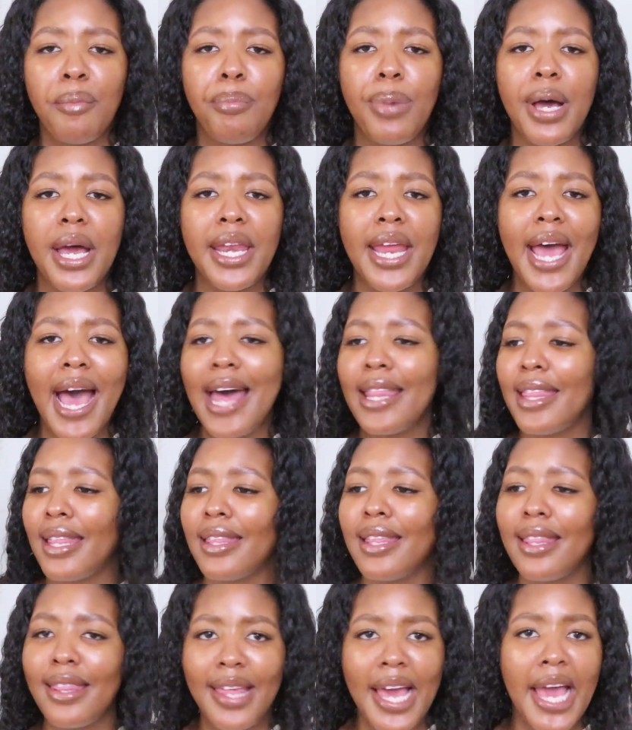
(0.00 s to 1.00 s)
but other
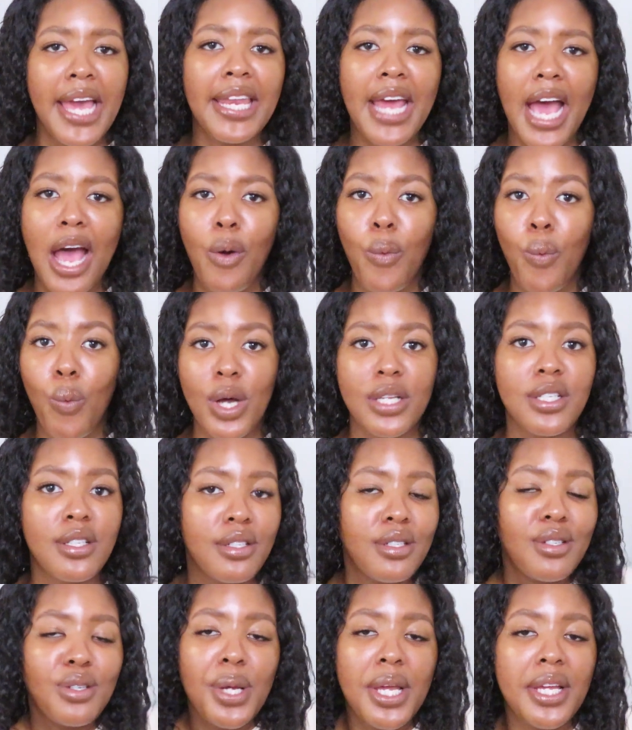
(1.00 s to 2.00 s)
than that, I
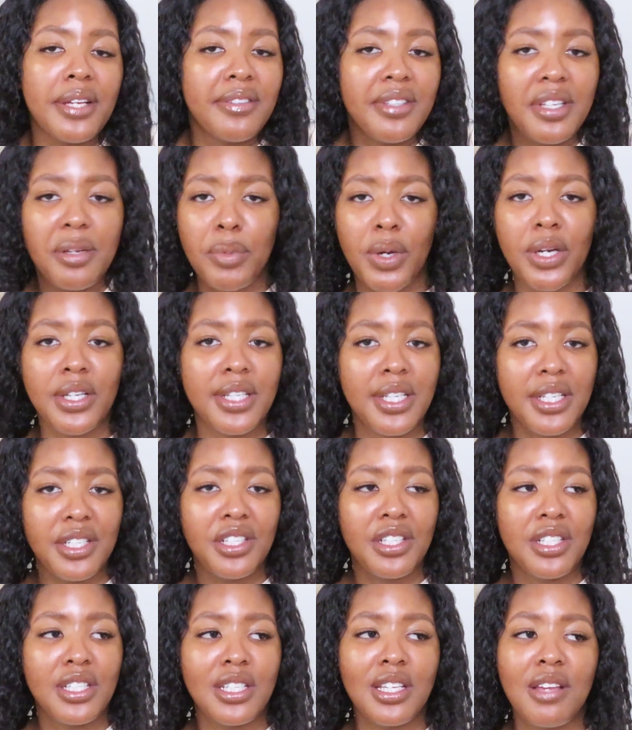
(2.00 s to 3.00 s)
wasn't doing deep
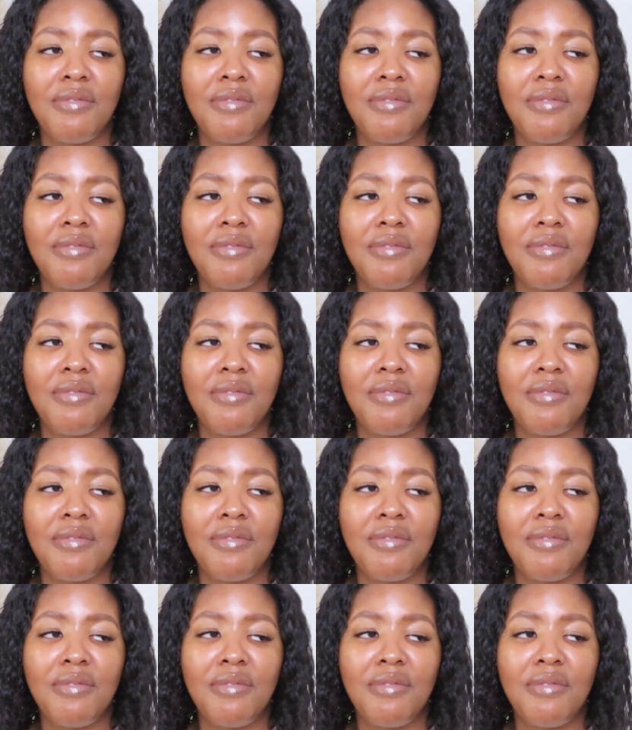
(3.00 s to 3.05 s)
conditions.